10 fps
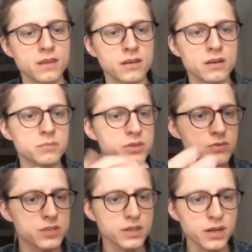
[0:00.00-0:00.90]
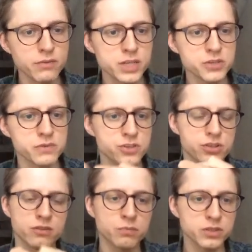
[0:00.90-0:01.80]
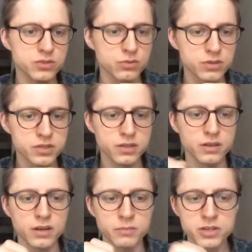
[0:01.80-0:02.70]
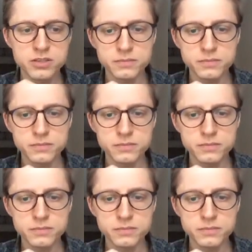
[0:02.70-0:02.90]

B2C coverage, which is open source and commerce.